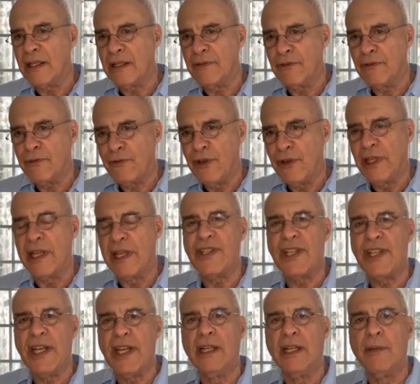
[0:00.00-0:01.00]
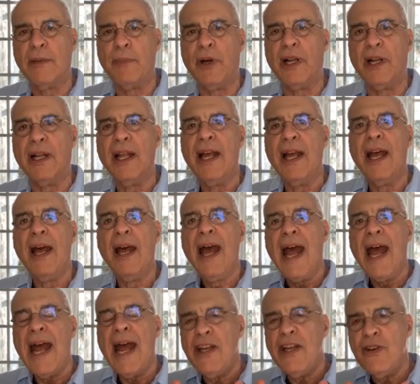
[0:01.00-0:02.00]
fully sealable,
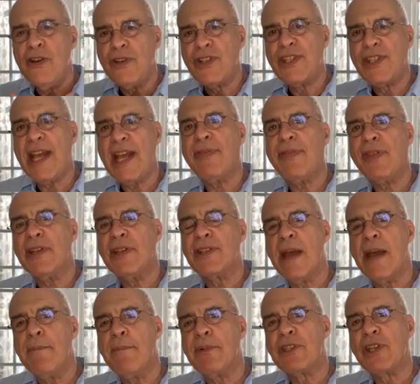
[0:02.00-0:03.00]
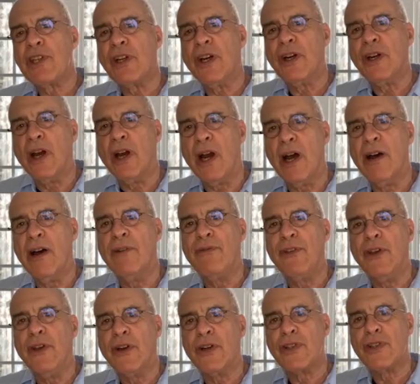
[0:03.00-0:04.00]
and you set the temperature of
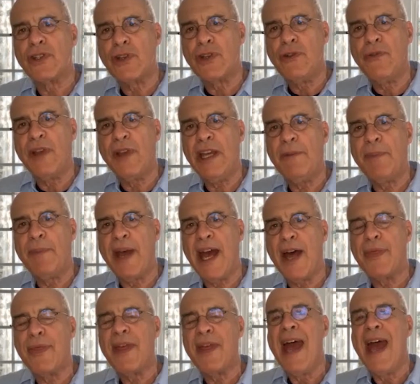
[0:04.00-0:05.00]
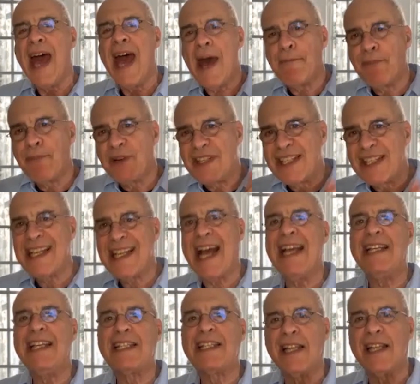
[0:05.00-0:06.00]
your sous vide bath at
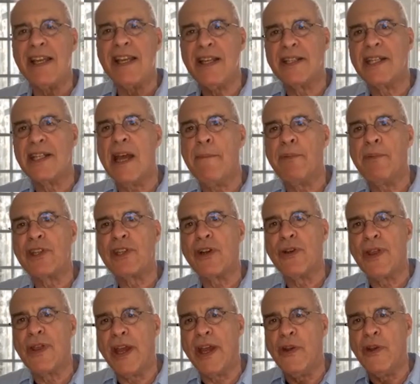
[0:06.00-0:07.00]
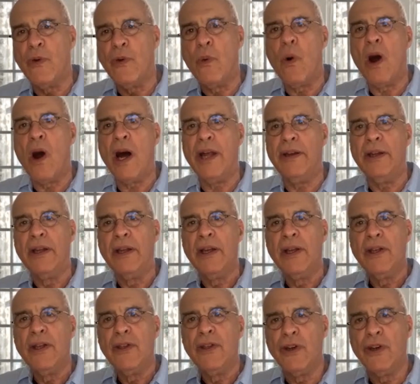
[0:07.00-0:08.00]
precisely the temperature that you want
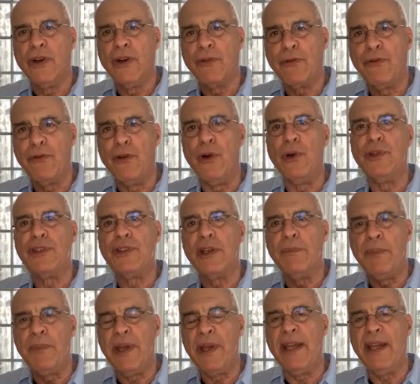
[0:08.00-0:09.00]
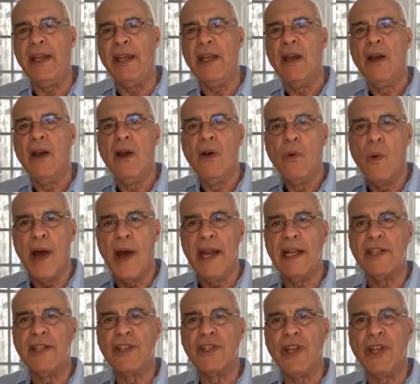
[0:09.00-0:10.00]
your food to be when
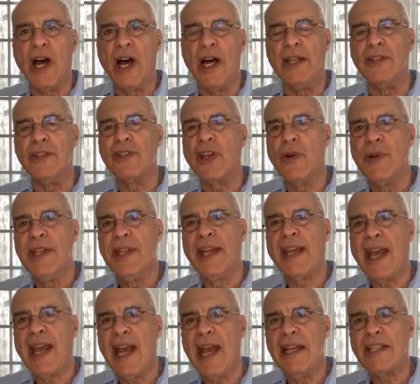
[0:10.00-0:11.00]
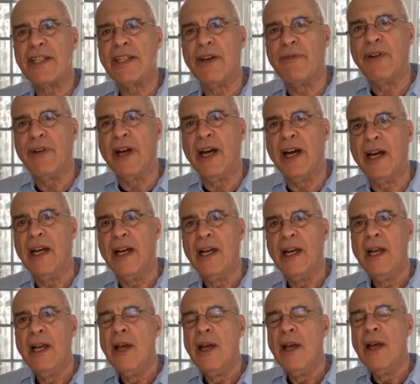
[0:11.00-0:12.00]
it's done. So in the case of a
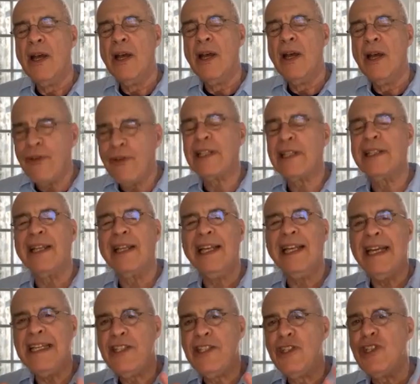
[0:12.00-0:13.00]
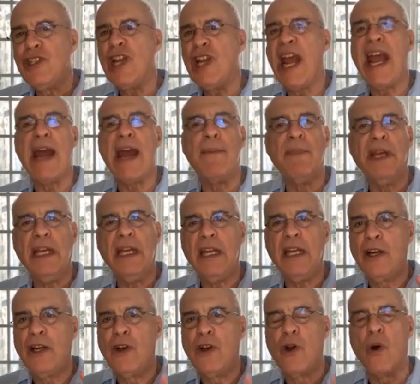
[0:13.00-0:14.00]
perfectly jammy,
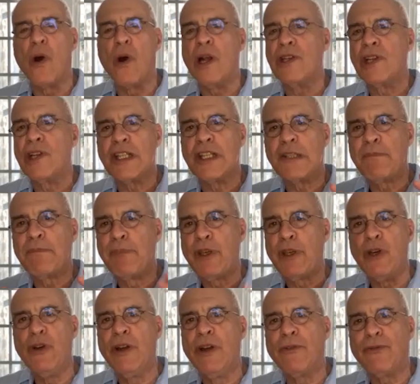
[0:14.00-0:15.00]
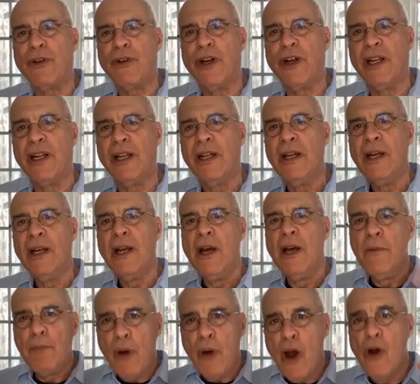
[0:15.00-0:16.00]
gorgeous, beautiful
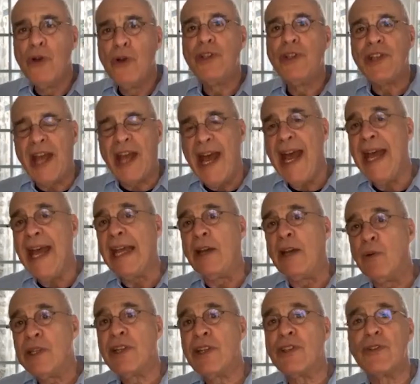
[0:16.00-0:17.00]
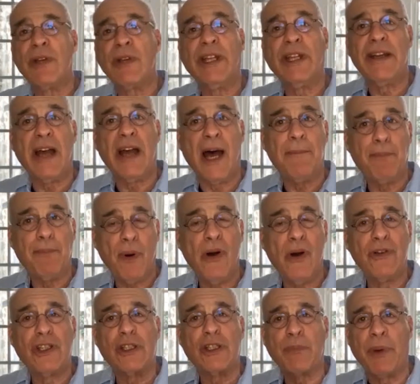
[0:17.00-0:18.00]
poached egg, which is really not
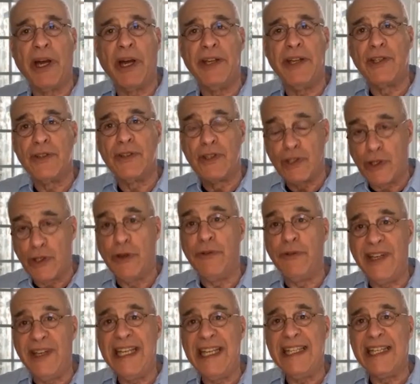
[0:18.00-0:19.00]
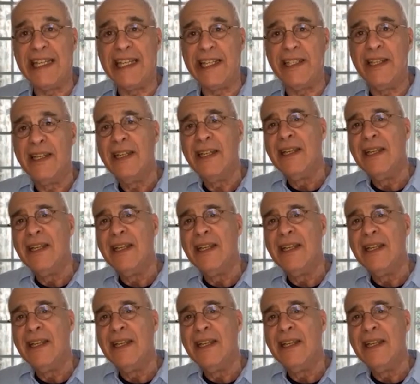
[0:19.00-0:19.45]
poached but sous vided,